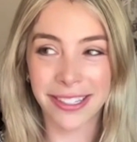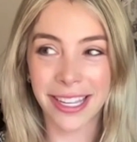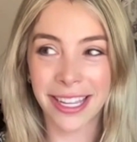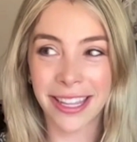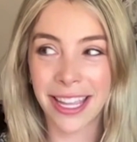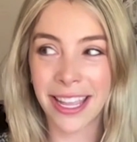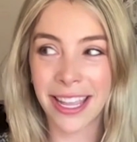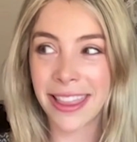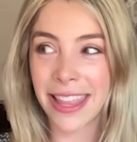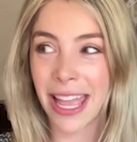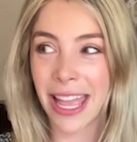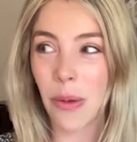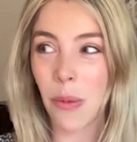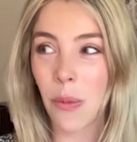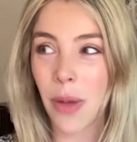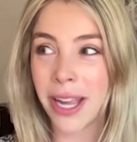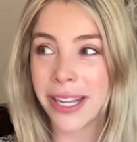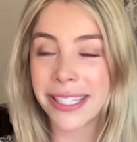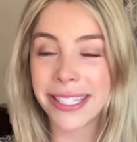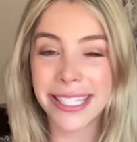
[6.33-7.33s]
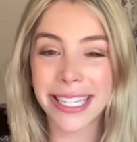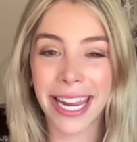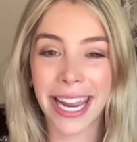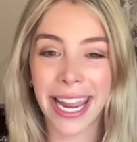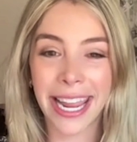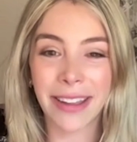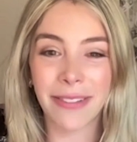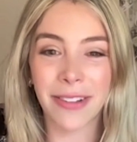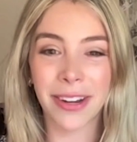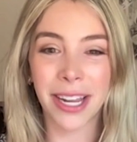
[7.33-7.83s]
And then that
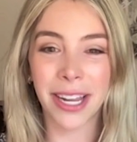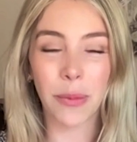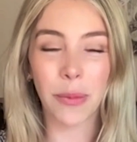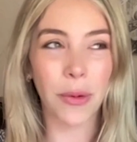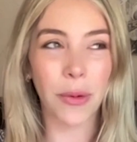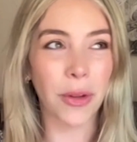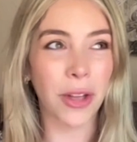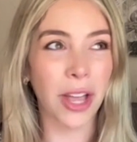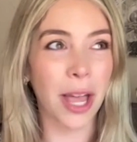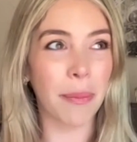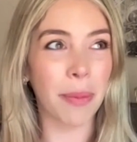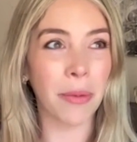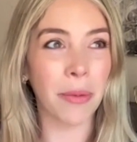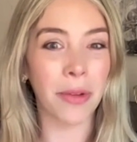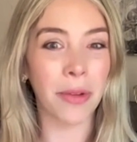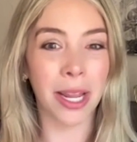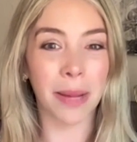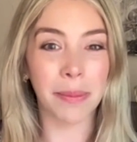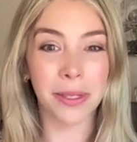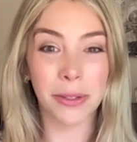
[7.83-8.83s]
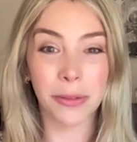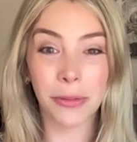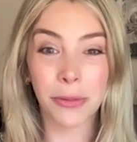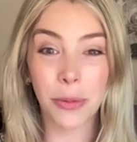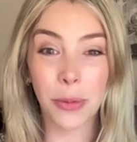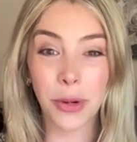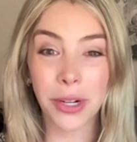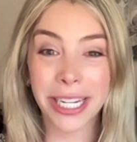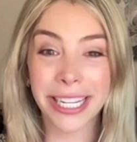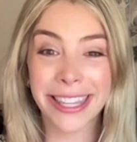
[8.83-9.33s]
Wednesday, when I woke up, it went up to
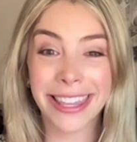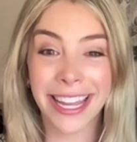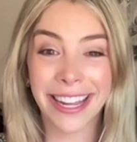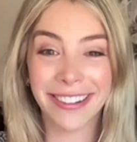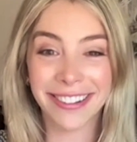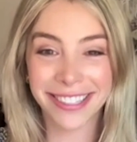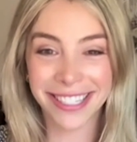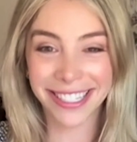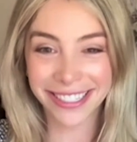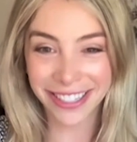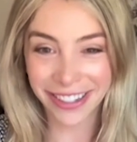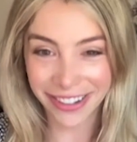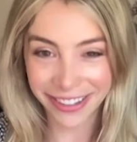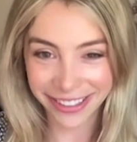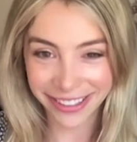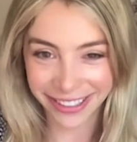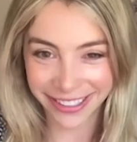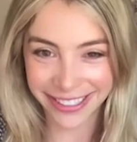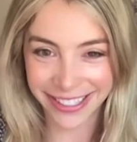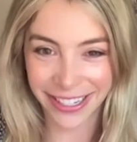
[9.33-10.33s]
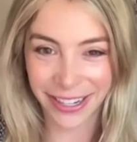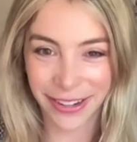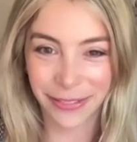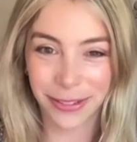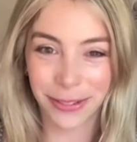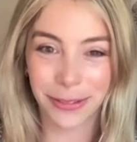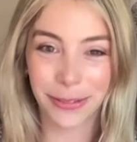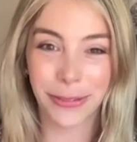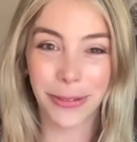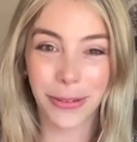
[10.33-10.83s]
$40,000 off
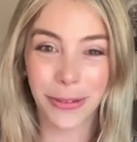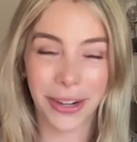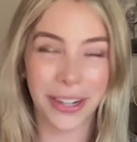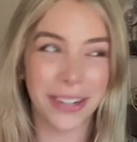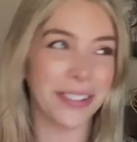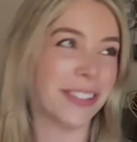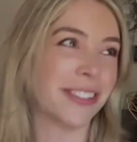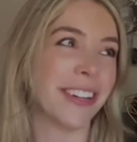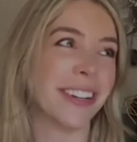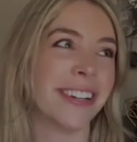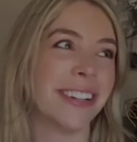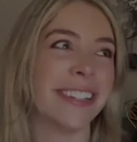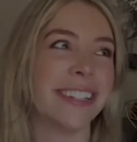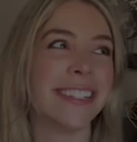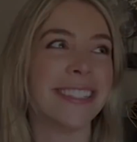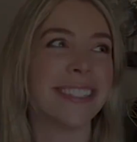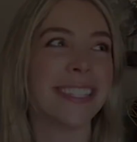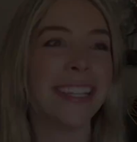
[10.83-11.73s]
of $400.